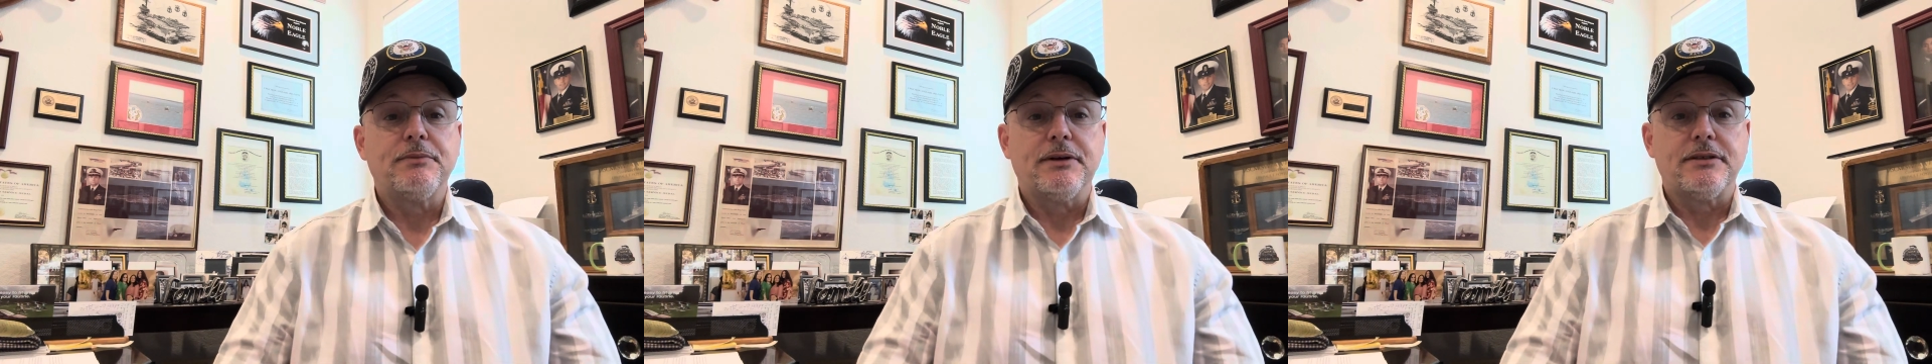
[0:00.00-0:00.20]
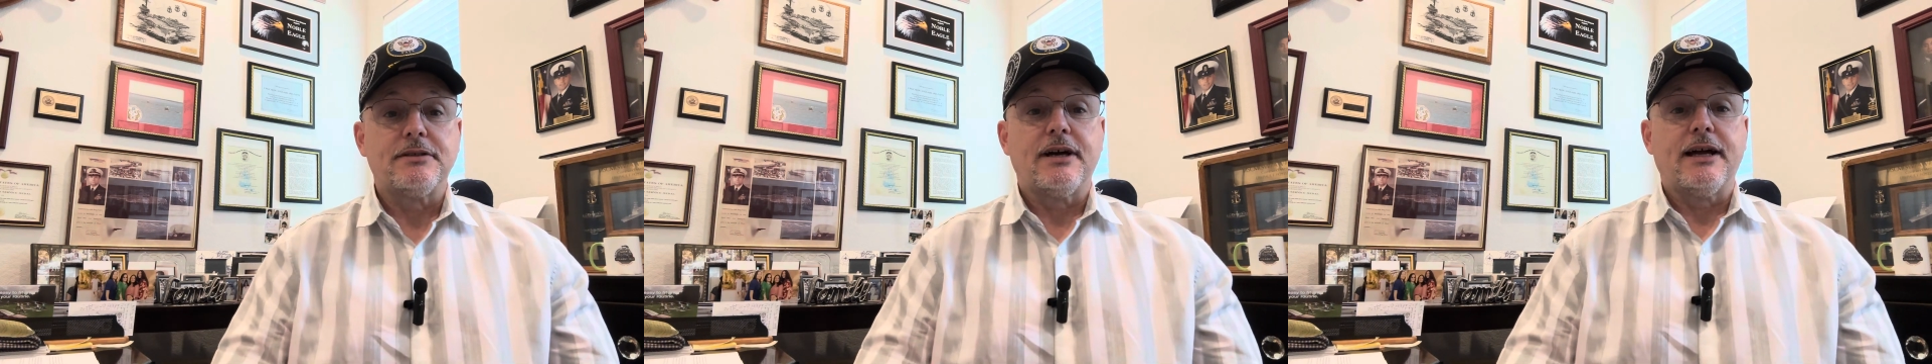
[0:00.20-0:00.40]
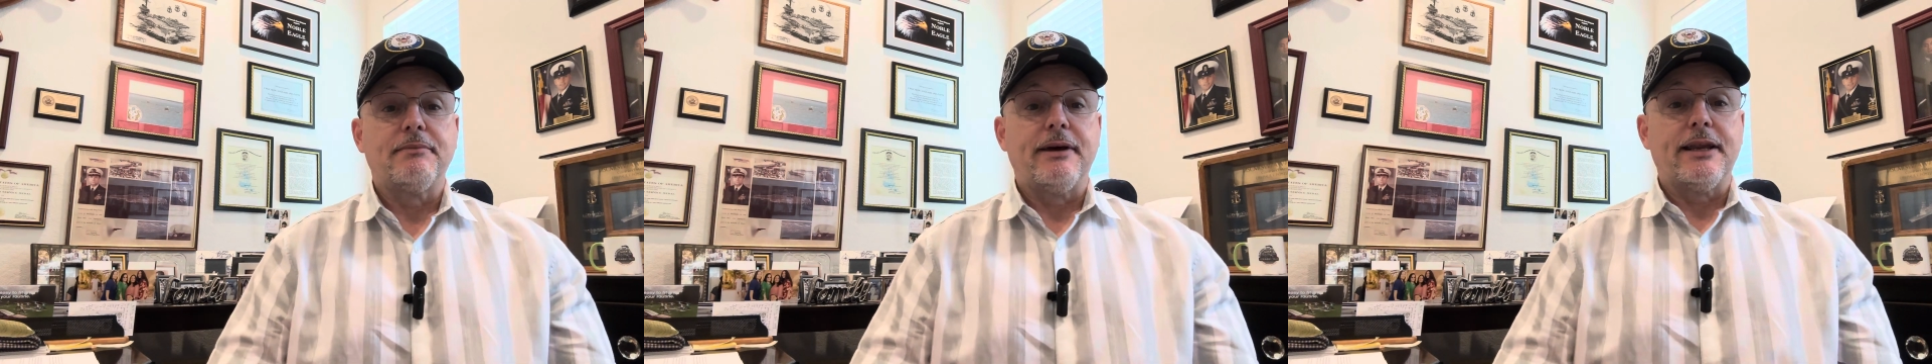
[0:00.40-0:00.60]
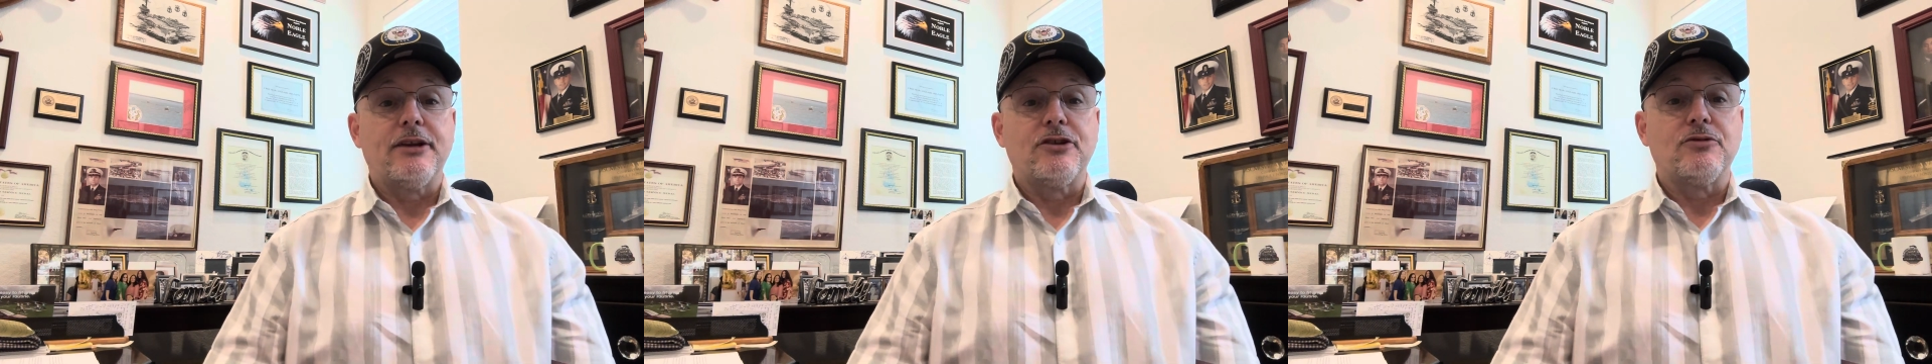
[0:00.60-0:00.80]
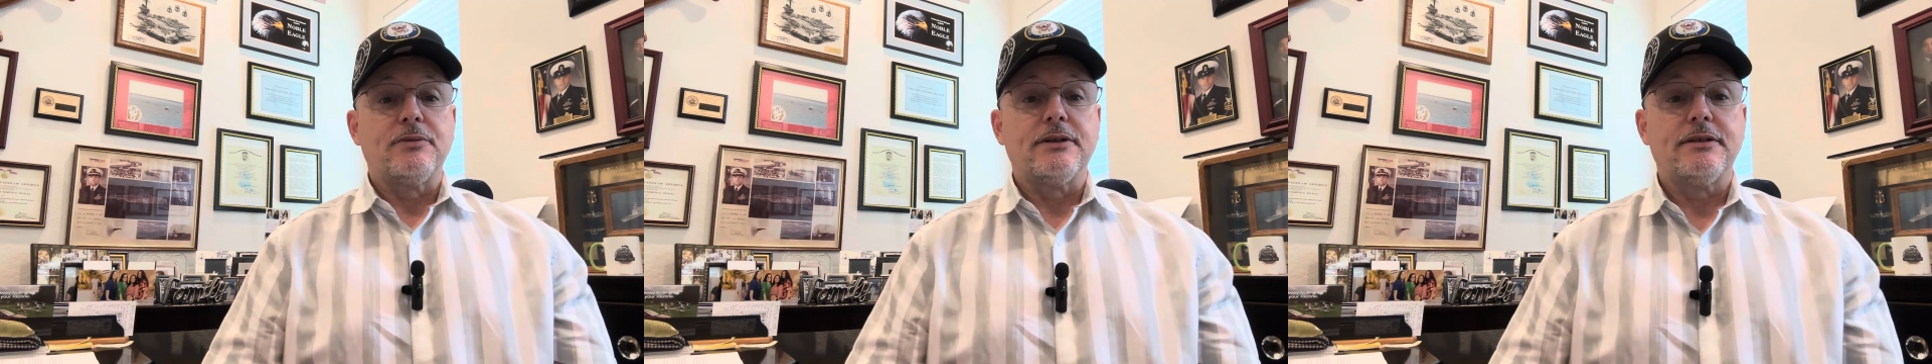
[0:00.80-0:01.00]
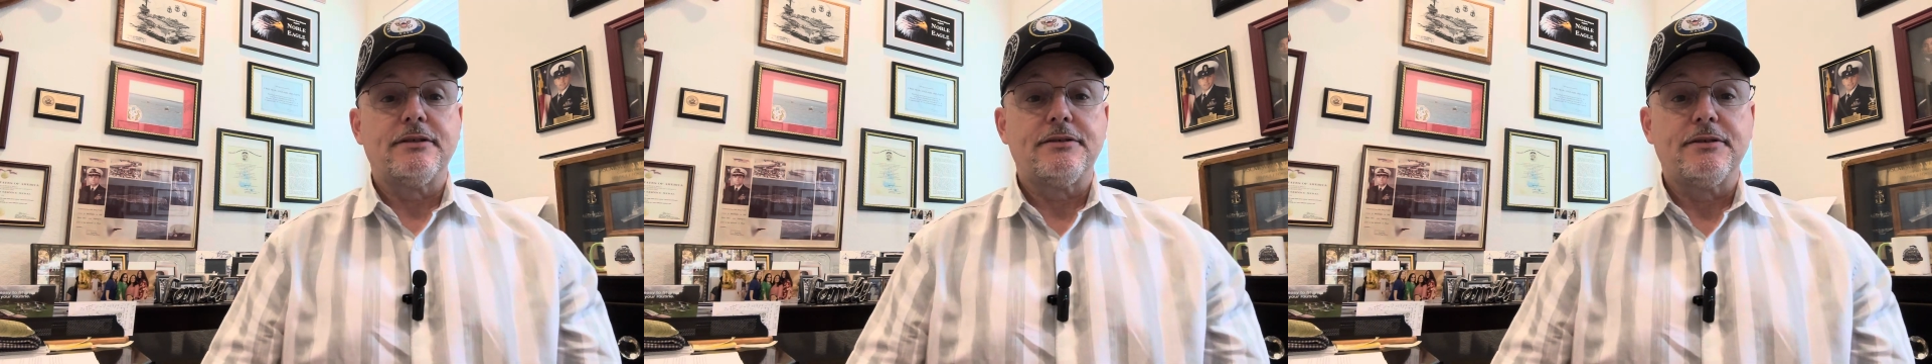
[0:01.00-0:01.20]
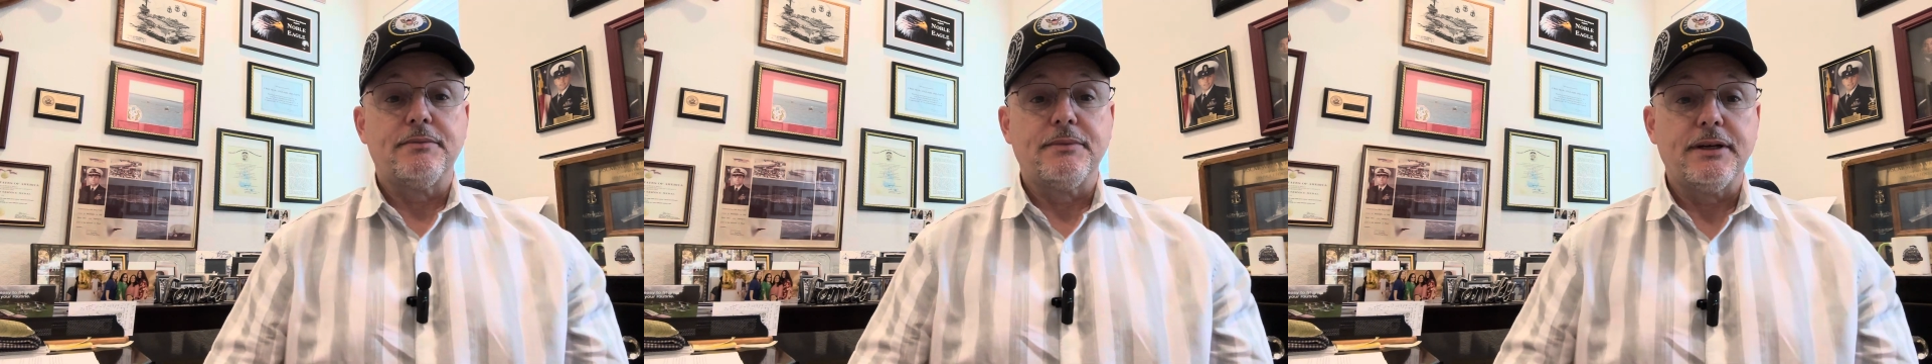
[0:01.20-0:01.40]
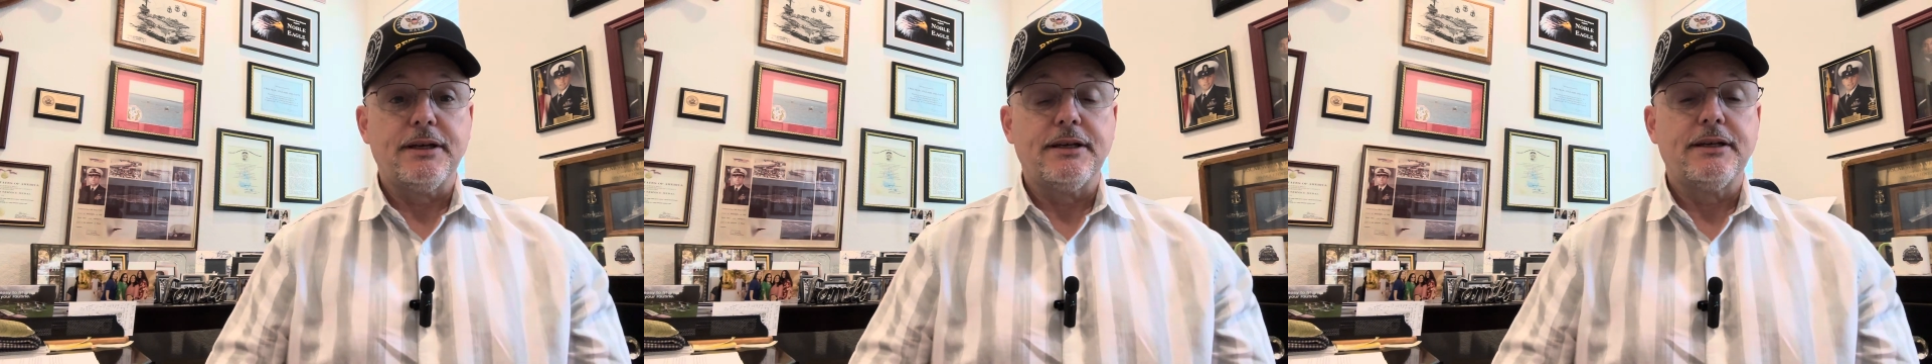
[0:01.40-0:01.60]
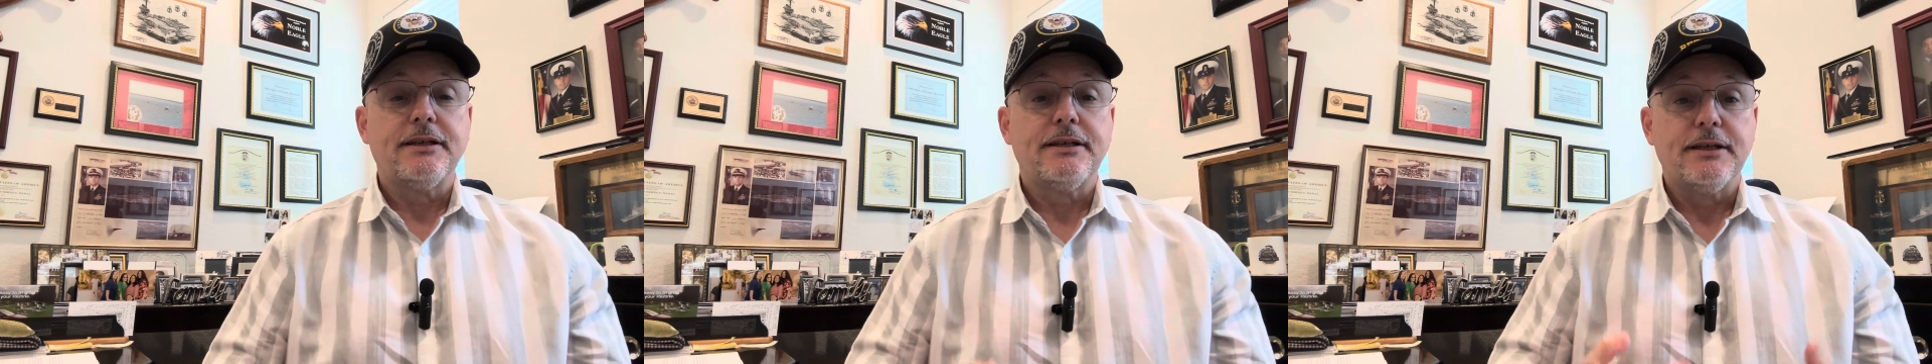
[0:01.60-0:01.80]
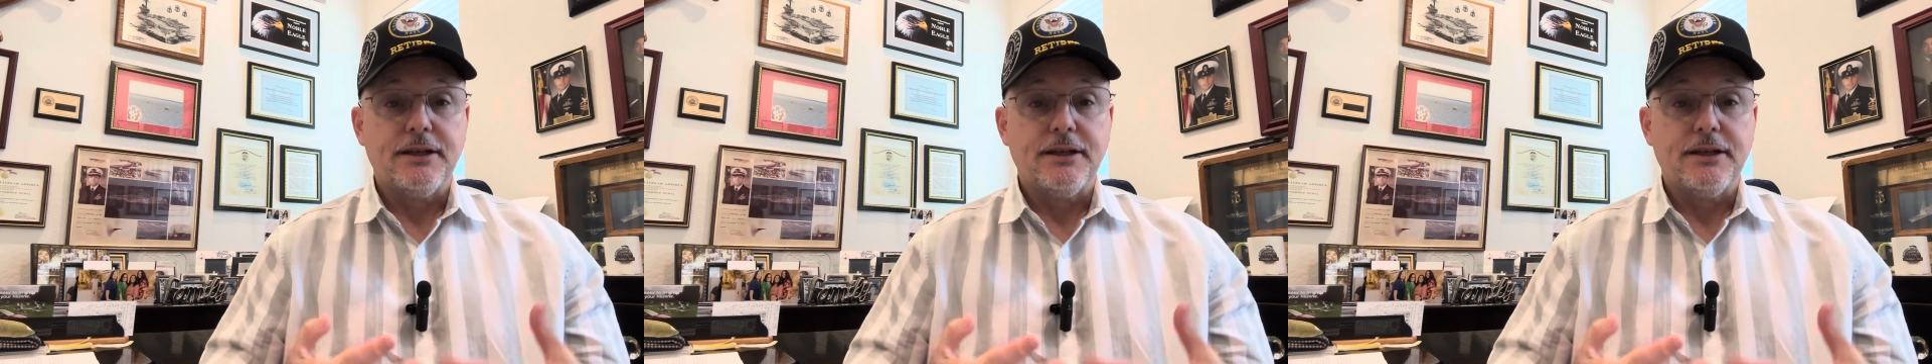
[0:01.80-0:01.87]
but time management to me